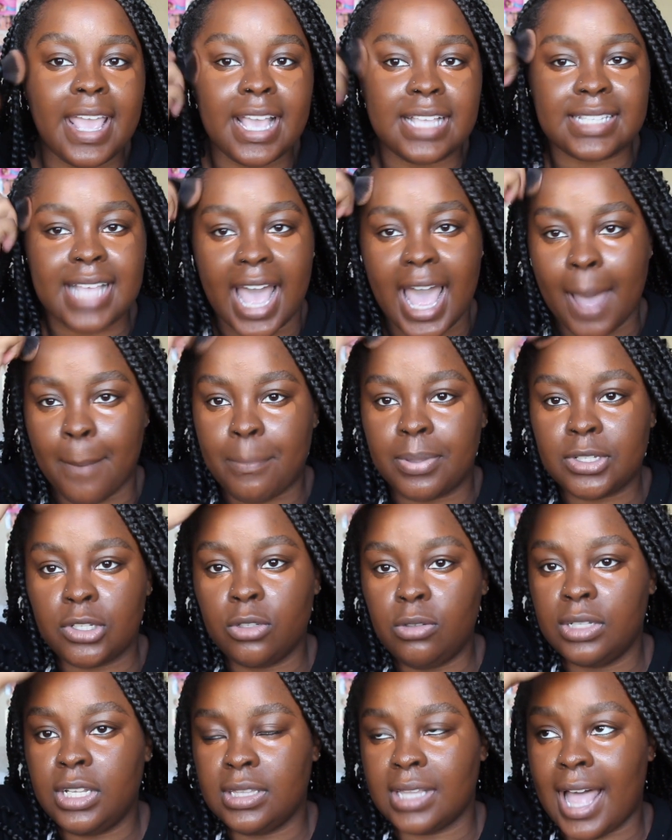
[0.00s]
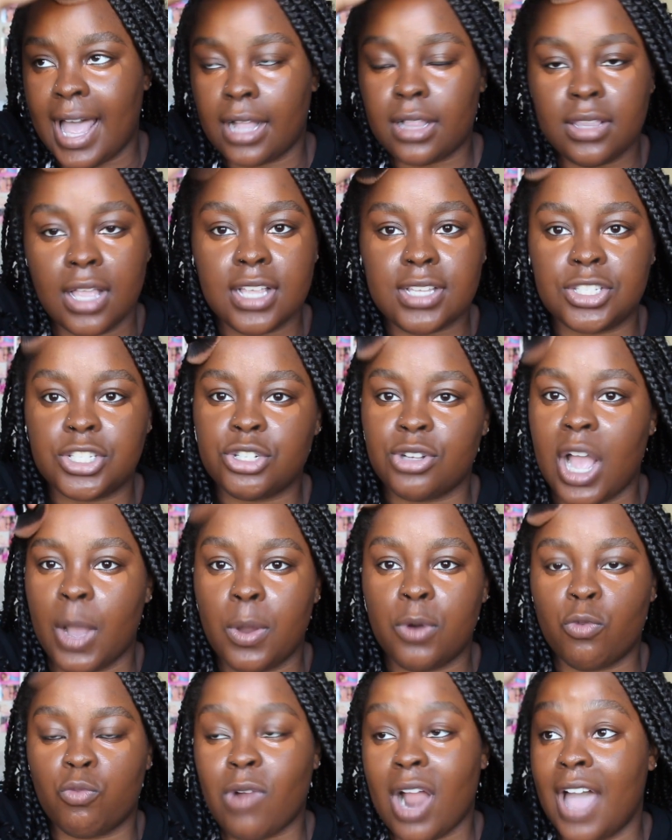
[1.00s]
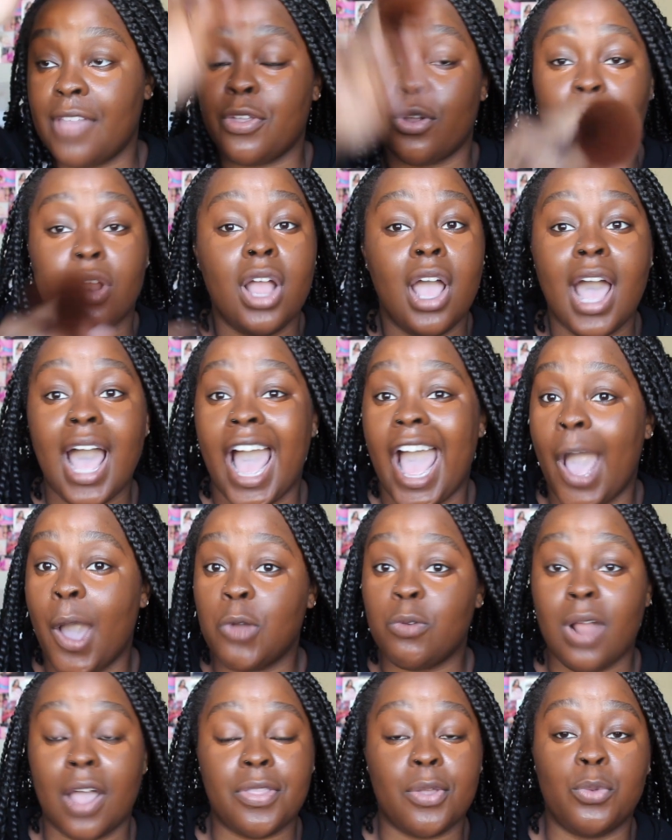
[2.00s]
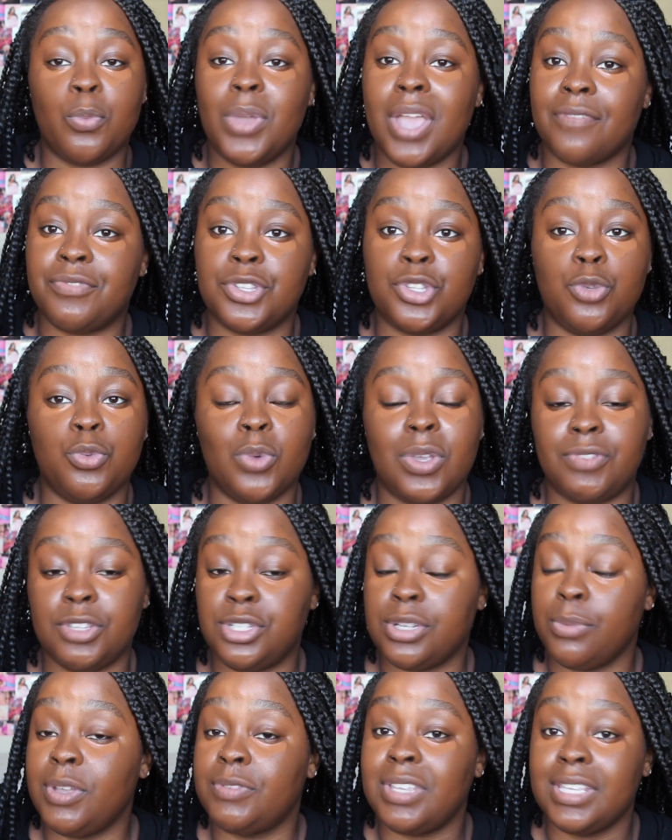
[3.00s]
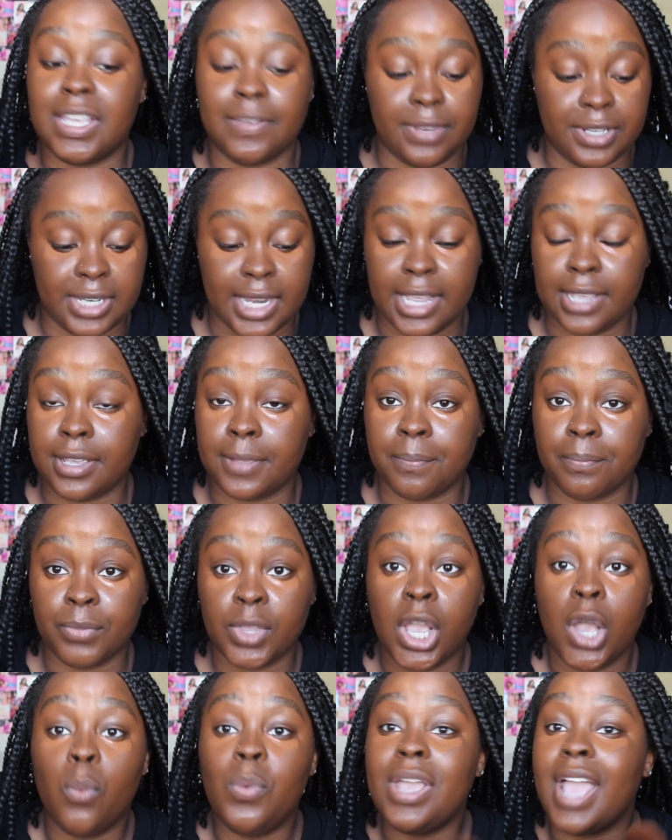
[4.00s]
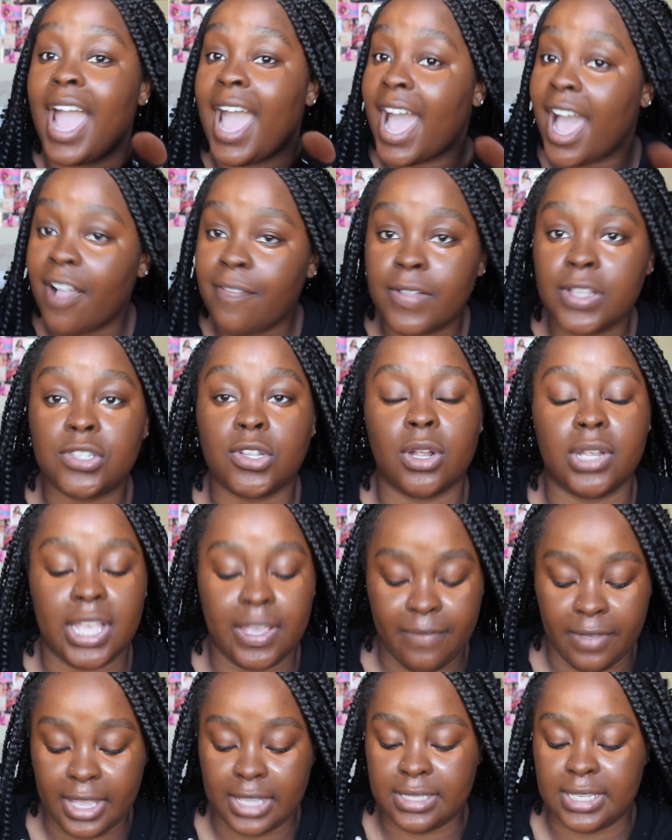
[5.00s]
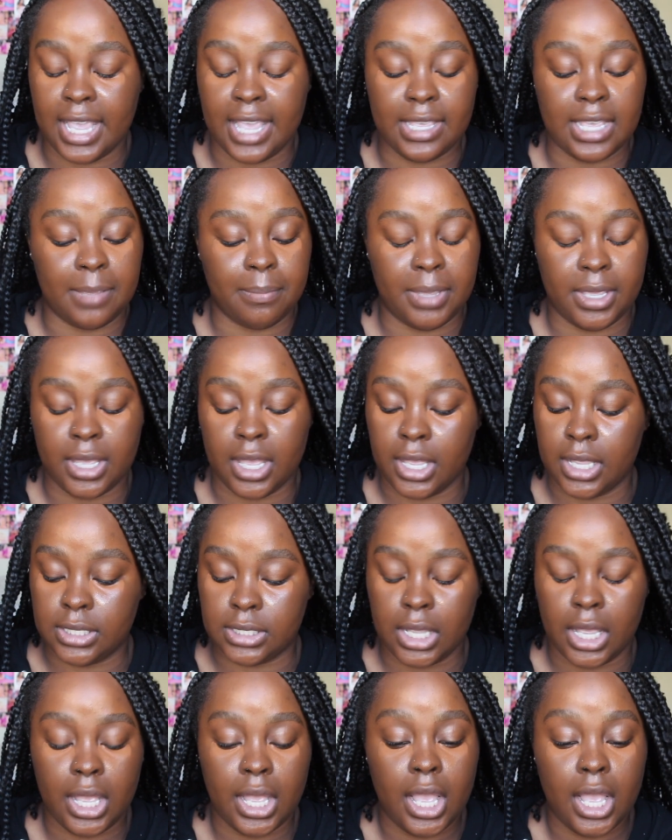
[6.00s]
is absolutely lackluster. I would rather, we have to give and take. We have to start giving and taking because